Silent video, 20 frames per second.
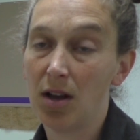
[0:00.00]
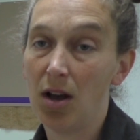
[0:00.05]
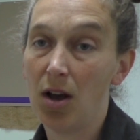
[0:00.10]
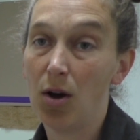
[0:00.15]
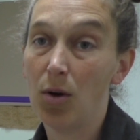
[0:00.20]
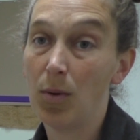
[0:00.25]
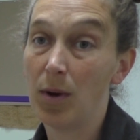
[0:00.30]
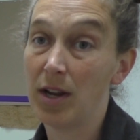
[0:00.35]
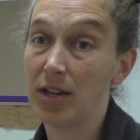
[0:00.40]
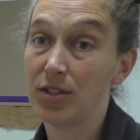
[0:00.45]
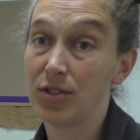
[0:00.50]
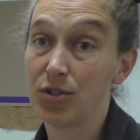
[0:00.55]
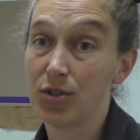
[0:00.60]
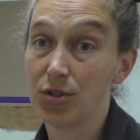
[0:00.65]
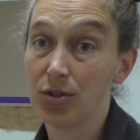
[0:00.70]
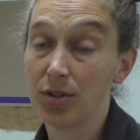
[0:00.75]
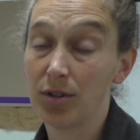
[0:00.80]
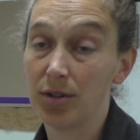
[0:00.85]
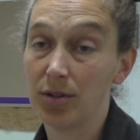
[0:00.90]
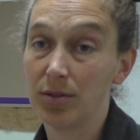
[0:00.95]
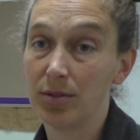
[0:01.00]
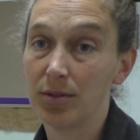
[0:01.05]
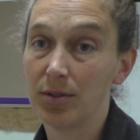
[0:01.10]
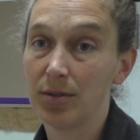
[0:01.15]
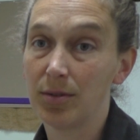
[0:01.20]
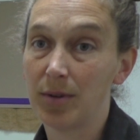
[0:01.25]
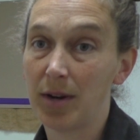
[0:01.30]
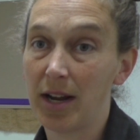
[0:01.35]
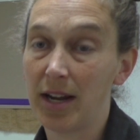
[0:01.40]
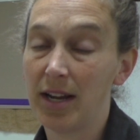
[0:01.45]
always true,
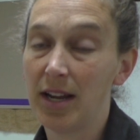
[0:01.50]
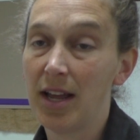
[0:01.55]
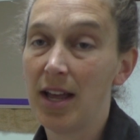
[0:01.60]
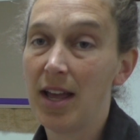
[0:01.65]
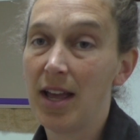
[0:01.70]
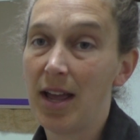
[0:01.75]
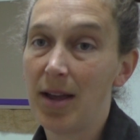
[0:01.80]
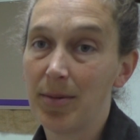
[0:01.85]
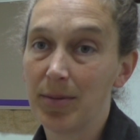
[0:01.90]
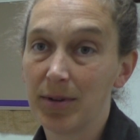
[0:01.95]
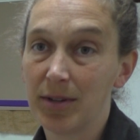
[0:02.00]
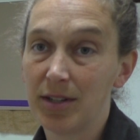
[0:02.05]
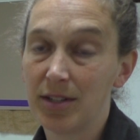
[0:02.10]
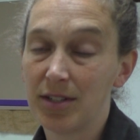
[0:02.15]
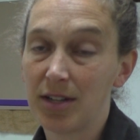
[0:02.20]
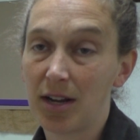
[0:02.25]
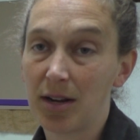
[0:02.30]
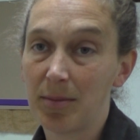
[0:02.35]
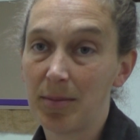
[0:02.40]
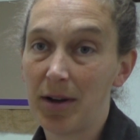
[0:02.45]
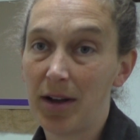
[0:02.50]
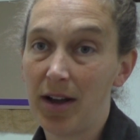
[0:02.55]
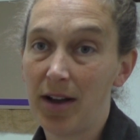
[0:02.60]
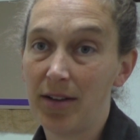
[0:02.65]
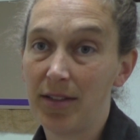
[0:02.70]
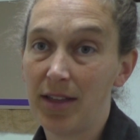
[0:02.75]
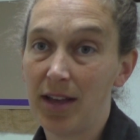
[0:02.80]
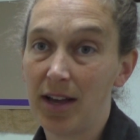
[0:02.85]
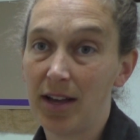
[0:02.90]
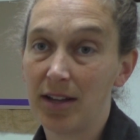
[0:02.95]
right? And we're going to talk about
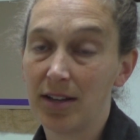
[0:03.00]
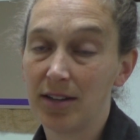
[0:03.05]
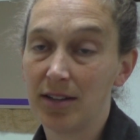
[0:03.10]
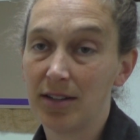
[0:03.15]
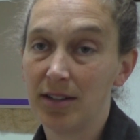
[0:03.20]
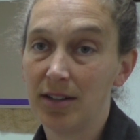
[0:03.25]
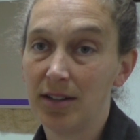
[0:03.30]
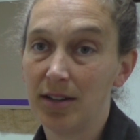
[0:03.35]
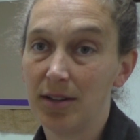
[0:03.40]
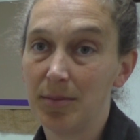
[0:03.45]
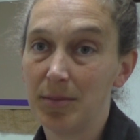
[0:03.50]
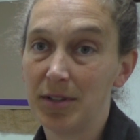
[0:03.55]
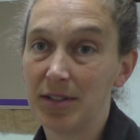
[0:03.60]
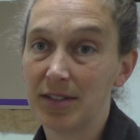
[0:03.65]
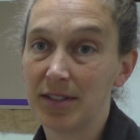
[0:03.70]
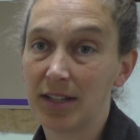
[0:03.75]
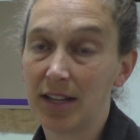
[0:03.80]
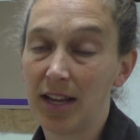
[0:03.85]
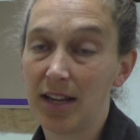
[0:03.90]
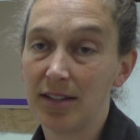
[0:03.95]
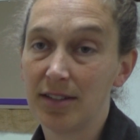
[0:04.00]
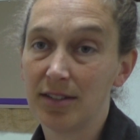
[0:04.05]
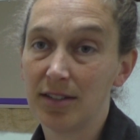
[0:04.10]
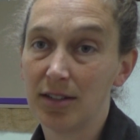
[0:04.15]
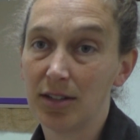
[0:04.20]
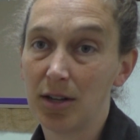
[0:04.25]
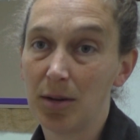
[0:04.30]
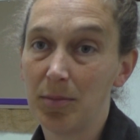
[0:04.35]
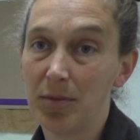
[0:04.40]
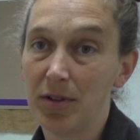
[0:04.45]
how that is the case in
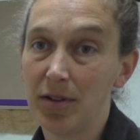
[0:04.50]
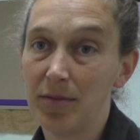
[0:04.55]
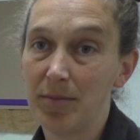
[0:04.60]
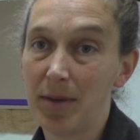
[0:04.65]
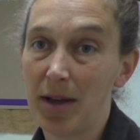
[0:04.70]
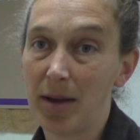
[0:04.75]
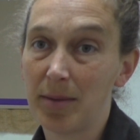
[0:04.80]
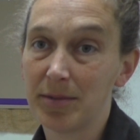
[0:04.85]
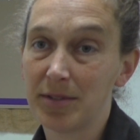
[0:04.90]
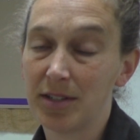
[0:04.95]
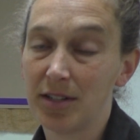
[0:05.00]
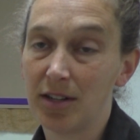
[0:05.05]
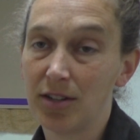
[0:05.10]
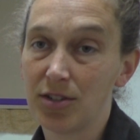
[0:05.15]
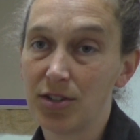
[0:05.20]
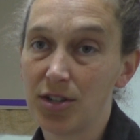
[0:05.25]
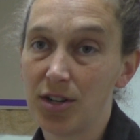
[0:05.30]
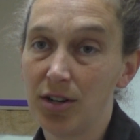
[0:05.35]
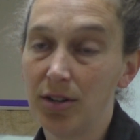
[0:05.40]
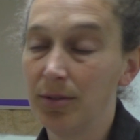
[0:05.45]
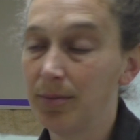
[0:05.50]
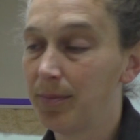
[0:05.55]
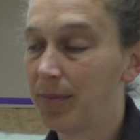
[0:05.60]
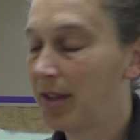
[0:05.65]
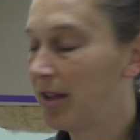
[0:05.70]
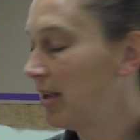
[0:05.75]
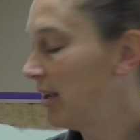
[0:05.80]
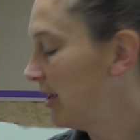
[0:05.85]
a couple of maps that I'll show.